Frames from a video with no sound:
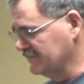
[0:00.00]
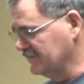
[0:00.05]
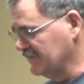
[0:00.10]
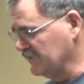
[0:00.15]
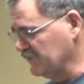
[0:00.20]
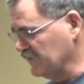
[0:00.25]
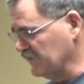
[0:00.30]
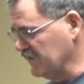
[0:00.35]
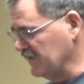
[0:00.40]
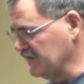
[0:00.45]
the
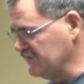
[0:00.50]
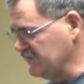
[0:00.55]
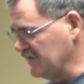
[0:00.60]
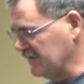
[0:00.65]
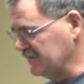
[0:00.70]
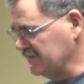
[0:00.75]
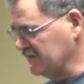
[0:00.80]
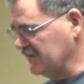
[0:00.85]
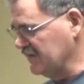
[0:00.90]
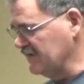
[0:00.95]
bridge
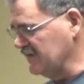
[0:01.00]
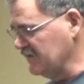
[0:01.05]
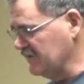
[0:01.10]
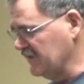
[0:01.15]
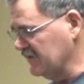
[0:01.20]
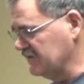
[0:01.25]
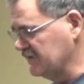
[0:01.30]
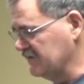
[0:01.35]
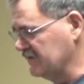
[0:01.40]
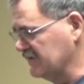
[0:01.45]
right there. I think
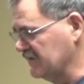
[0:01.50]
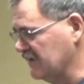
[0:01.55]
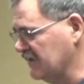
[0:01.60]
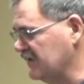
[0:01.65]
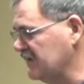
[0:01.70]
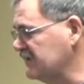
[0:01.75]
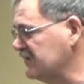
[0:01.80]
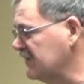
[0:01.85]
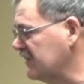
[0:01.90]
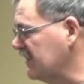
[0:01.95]
right there, the
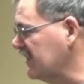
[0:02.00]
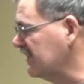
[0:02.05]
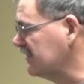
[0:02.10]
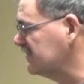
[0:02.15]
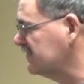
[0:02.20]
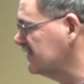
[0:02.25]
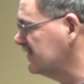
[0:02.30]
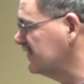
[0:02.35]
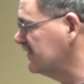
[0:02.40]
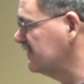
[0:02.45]
London
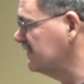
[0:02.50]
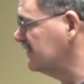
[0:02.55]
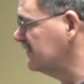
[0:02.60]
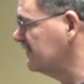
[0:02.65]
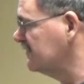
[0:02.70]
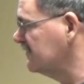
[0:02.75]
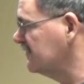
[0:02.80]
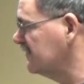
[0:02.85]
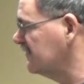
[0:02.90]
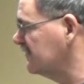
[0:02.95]
exit
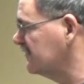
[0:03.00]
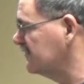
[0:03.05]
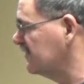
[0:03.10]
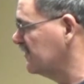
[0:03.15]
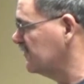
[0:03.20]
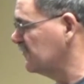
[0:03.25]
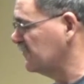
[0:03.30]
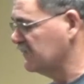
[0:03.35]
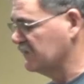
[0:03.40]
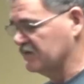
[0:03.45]
or
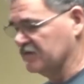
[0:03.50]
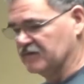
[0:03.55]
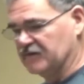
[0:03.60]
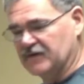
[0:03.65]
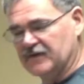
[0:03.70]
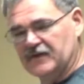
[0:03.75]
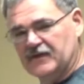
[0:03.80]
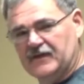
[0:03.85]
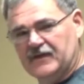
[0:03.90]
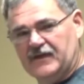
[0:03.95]
somewhere
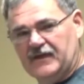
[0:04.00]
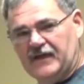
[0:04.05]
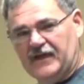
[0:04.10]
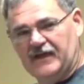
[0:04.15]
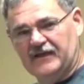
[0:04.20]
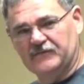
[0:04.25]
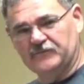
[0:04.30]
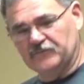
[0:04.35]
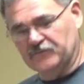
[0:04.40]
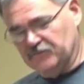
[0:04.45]

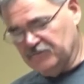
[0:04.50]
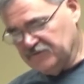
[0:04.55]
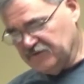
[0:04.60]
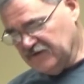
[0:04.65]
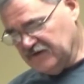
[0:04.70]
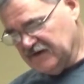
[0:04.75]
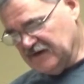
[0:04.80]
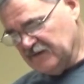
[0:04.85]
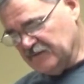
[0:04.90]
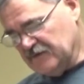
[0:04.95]
there. And
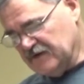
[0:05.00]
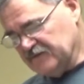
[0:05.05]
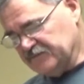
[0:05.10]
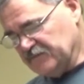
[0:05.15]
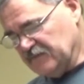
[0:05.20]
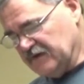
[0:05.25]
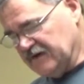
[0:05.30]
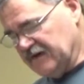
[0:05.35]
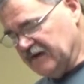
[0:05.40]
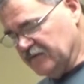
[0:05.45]
she come
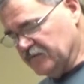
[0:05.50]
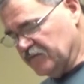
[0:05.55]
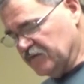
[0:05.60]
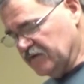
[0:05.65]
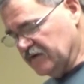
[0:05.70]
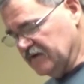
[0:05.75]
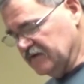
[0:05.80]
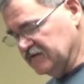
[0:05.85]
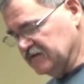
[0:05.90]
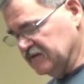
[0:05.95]
up on that
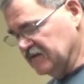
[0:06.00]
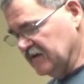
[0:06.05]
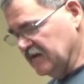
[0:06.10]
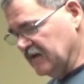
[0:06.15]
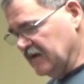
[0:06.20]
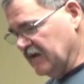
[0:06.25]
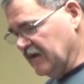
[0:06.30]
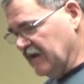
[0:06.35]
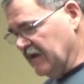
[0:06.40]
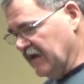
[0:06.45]
bridge,
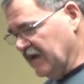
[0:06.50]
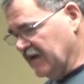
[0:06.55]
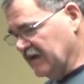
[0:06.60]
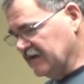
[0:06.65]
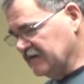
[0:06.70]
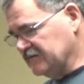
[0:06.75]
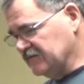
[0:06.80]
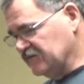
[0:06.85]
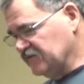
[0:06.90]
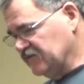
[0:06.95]

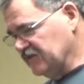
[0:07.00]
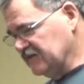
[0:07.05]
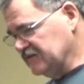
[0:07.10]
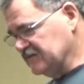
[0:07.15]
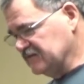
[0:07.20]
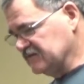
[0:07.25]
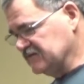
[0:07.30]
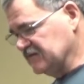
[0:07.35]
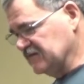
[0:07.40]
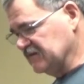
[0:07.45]
and she hit
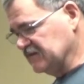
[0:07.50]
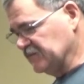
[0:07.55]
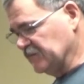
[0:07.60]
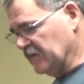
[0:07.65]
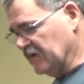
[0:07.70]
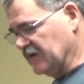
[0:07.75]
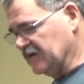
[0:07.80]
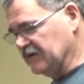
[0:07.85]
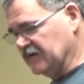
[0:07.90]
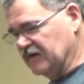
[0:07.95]
the slick
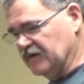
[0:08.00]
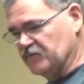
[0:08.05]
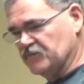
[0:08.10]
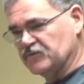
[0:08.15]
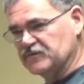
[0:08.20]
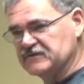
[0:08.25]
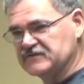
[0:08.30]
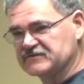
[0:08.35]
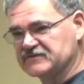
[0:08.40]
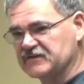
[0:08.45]
spot, and
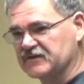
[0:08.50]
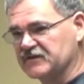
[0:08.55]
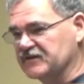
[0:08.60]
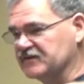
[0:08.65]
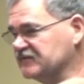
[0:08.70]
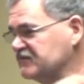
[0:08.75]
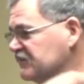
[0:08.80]
we started